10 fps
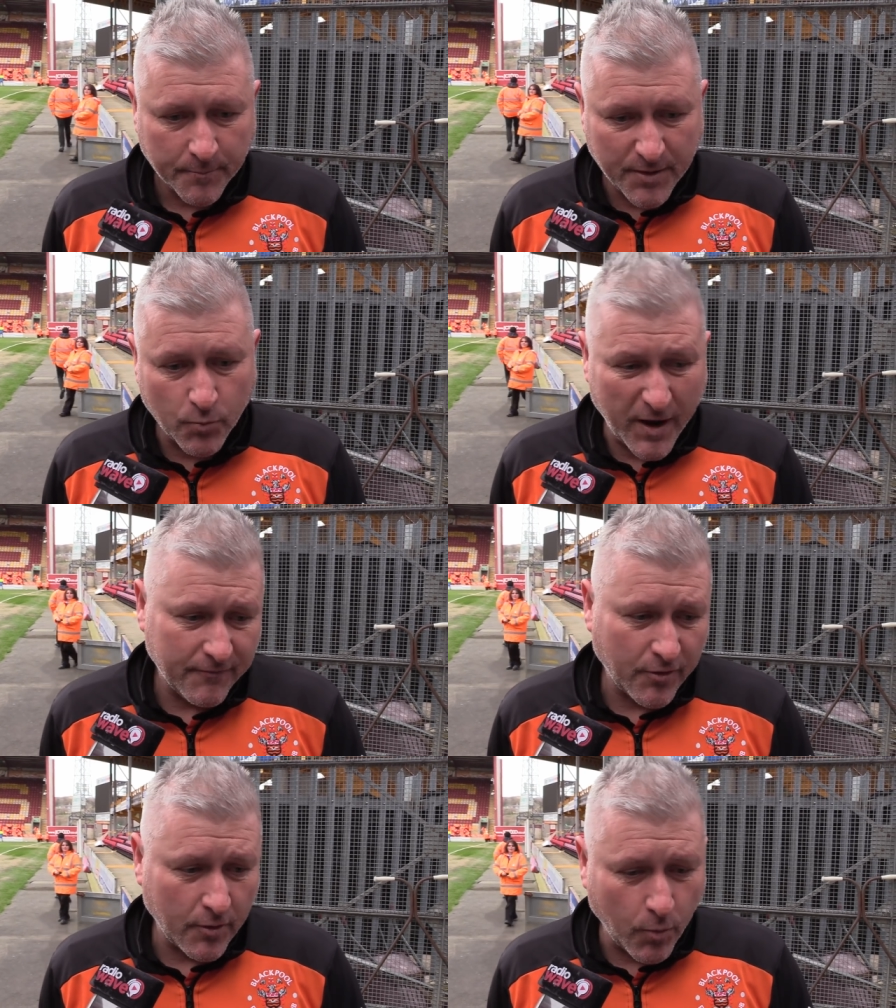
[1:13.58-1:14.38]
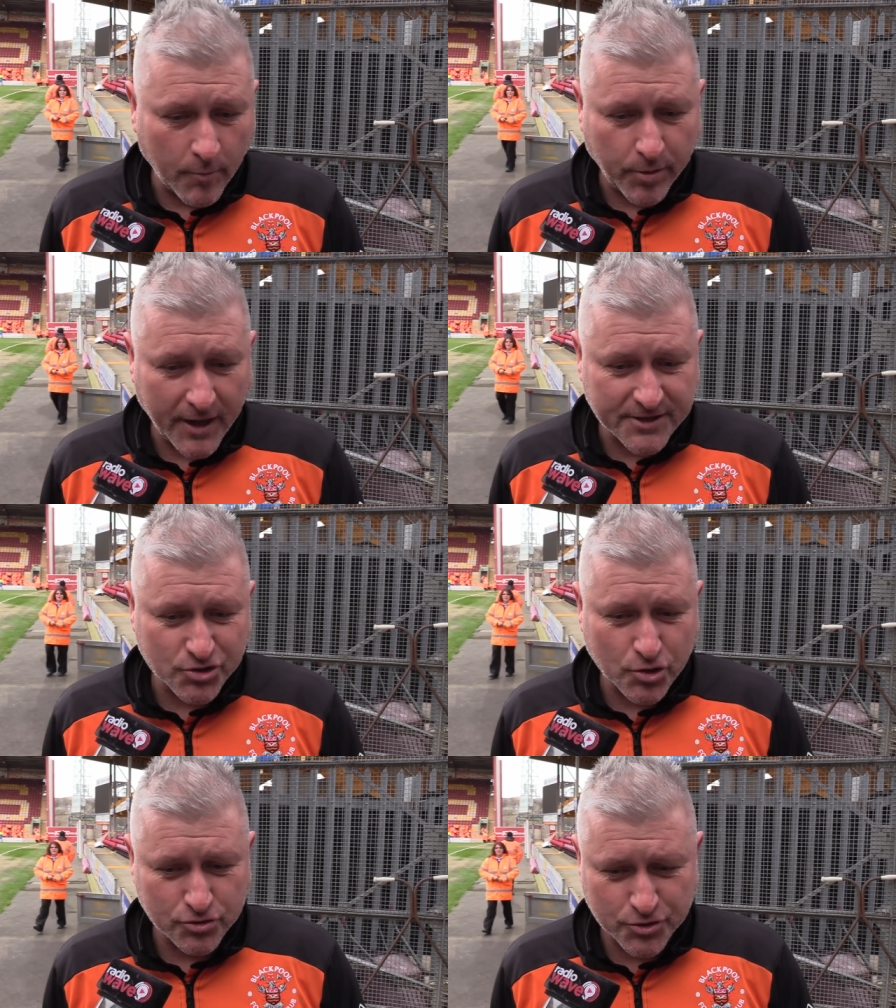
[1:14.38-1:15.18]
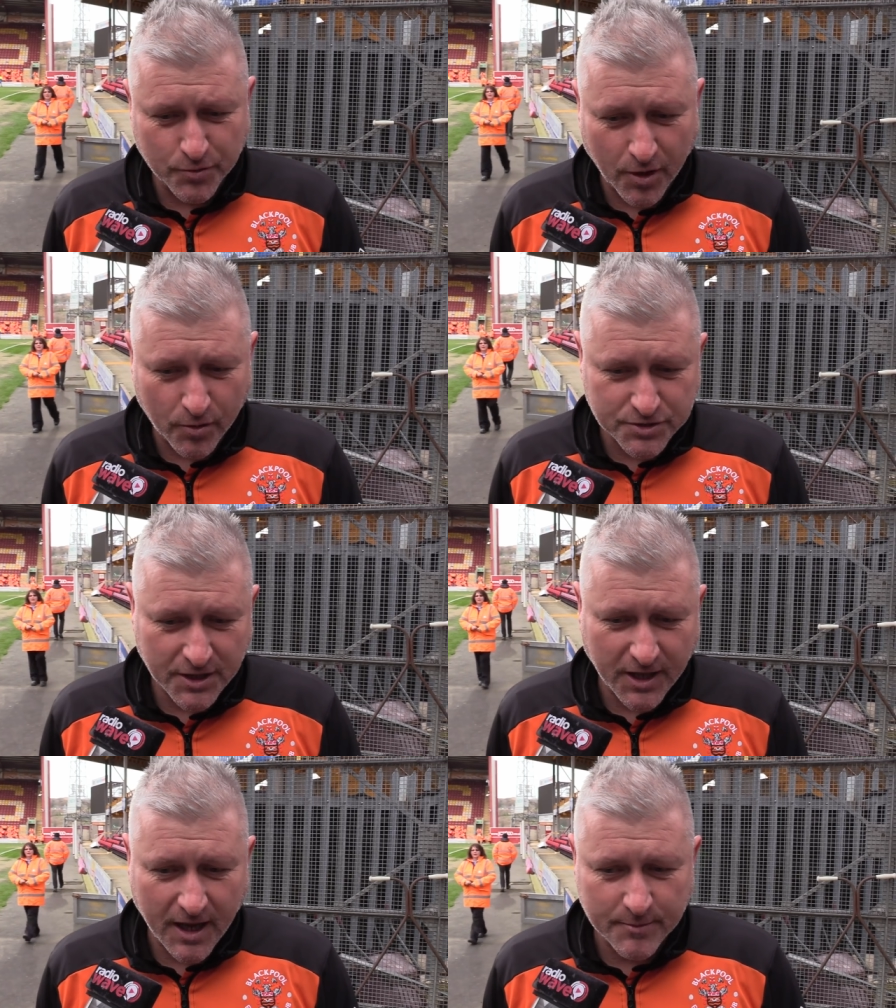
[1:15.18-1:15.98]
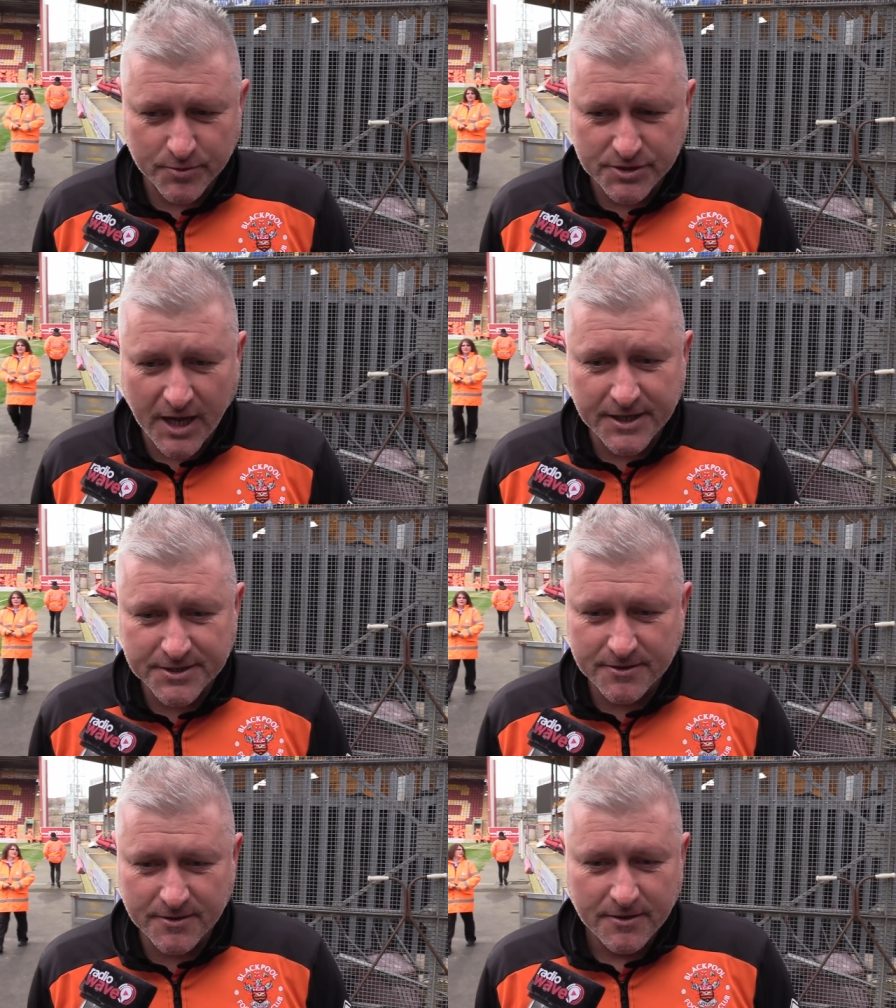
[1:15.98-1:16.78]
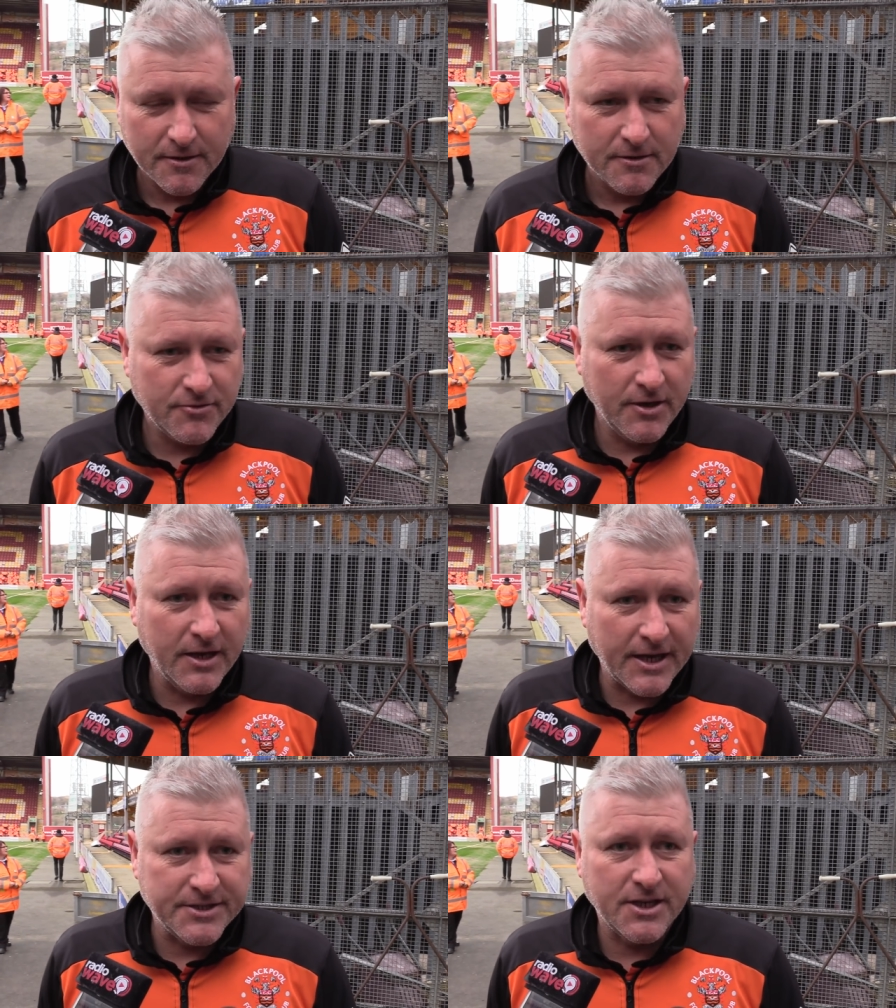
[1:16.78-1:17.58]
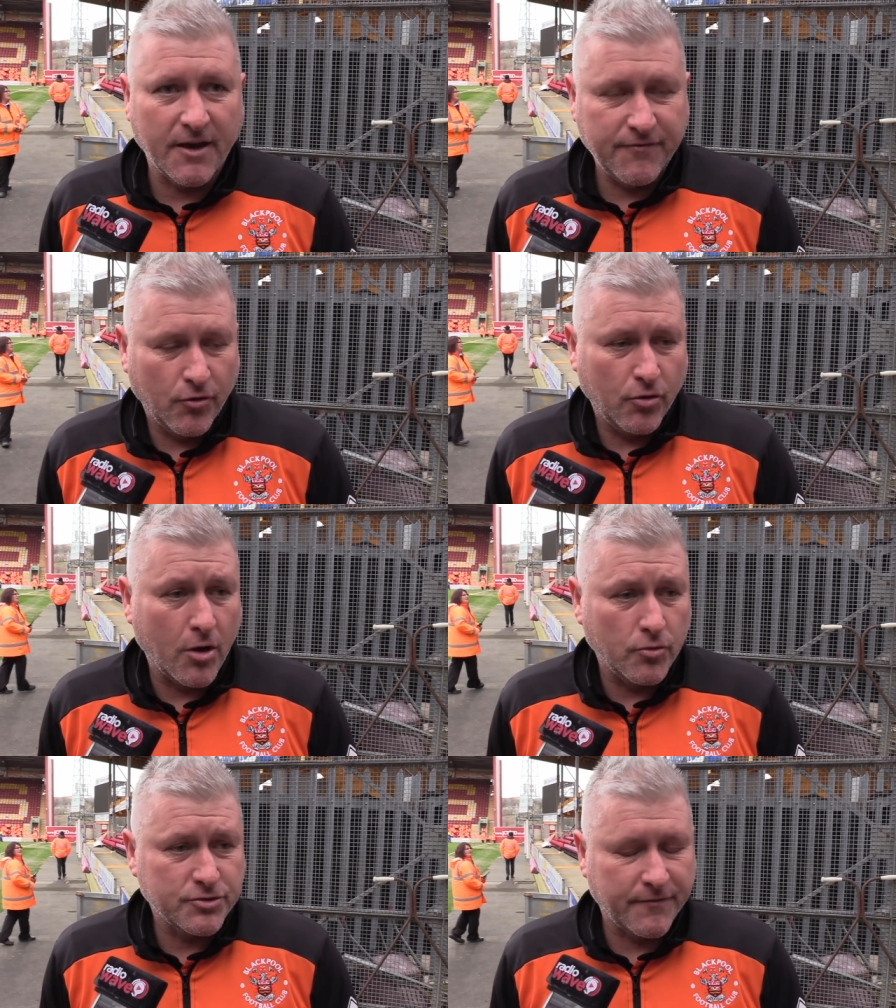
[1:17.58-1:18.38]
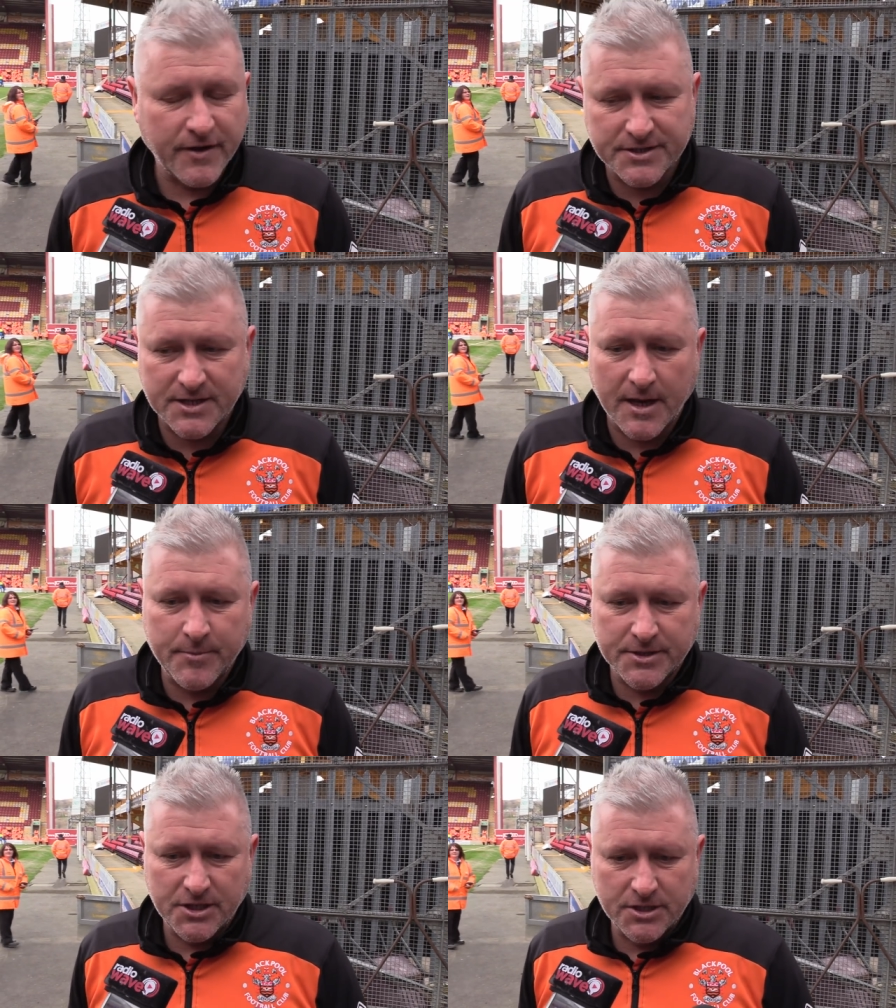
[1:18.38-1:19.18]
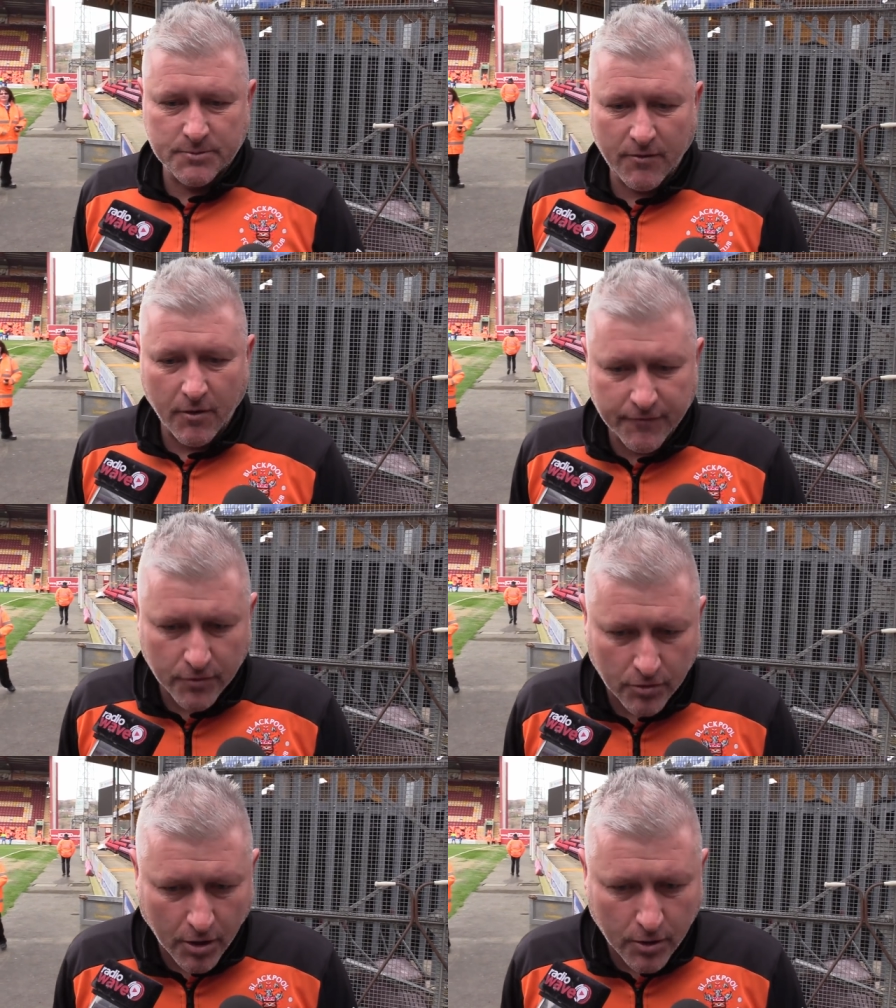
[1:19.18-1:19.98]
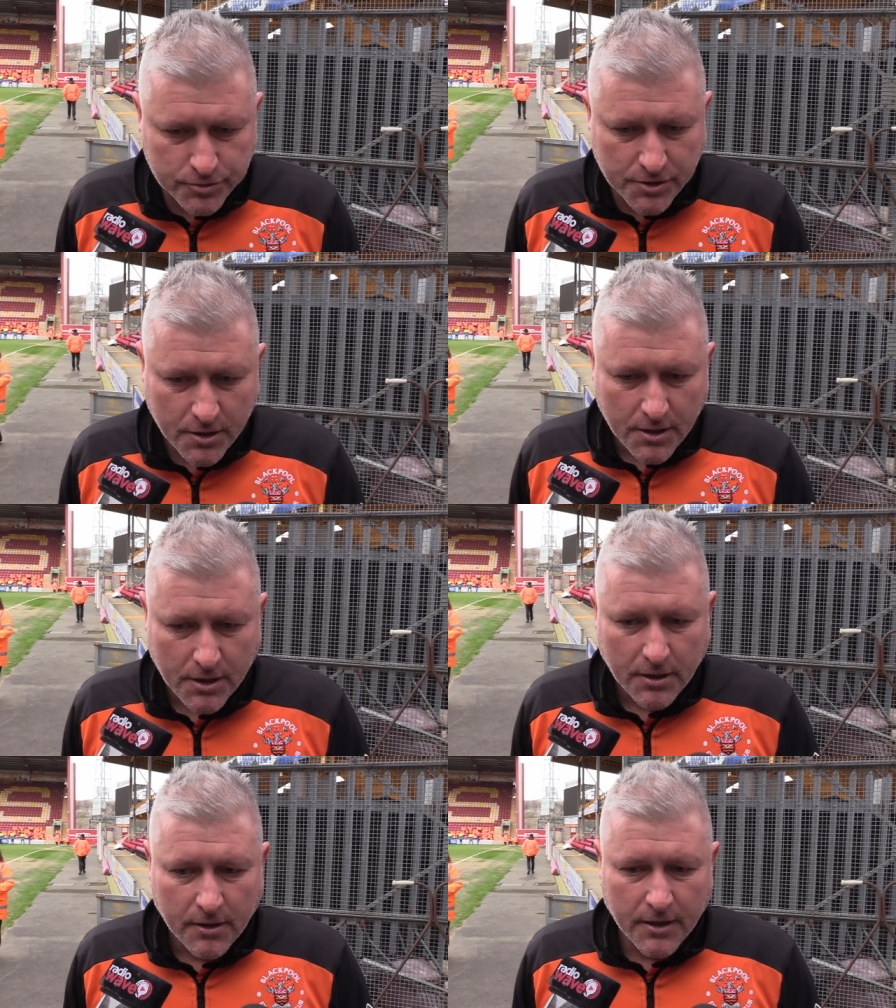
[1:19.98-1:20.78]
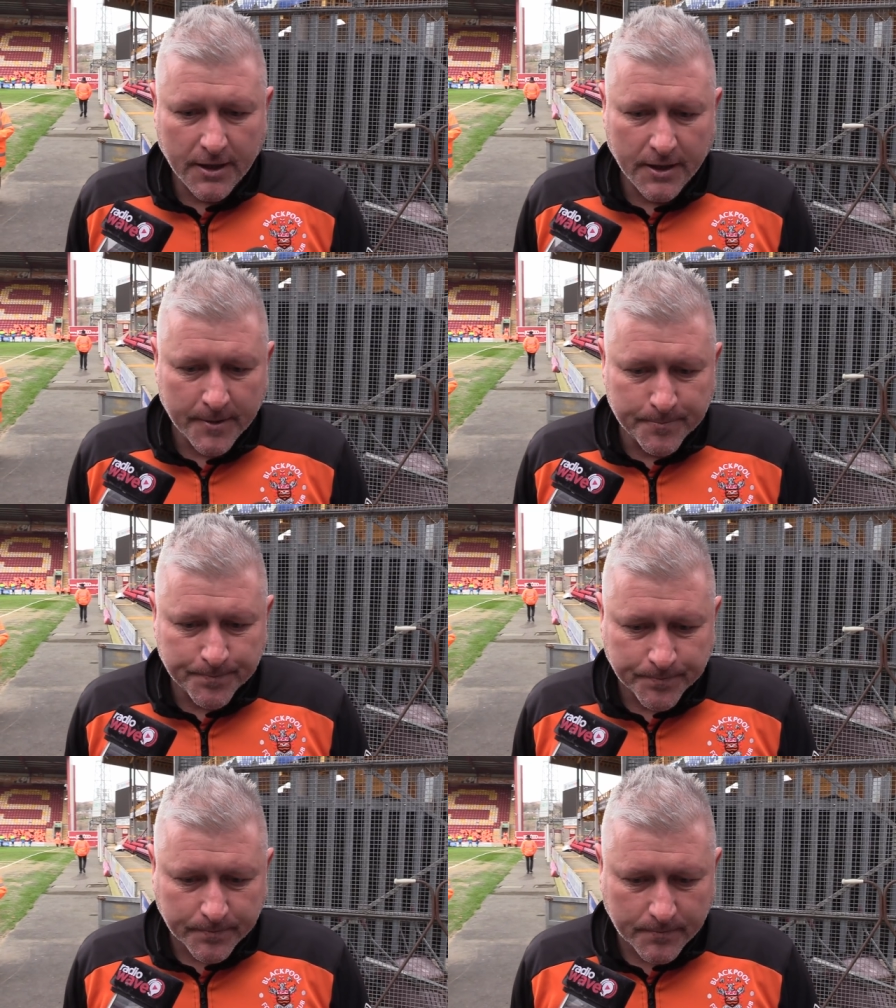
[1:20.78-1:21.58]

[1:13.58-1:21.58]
been waiting for one player to score two goals in a game so it's nice and it's really nice to get four goals first time this season we've got four goals um,